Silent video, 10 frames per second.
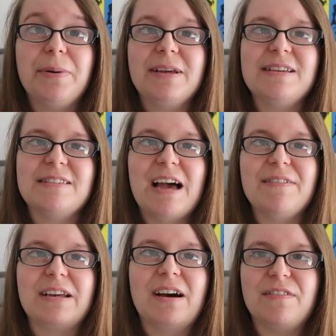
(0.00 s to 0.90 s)
because
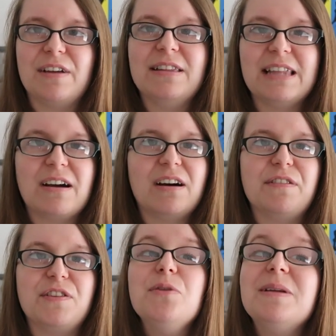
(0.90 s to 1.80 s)
having kind of that kind
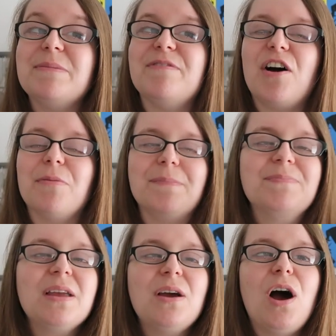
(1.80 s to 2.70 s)
of humid environment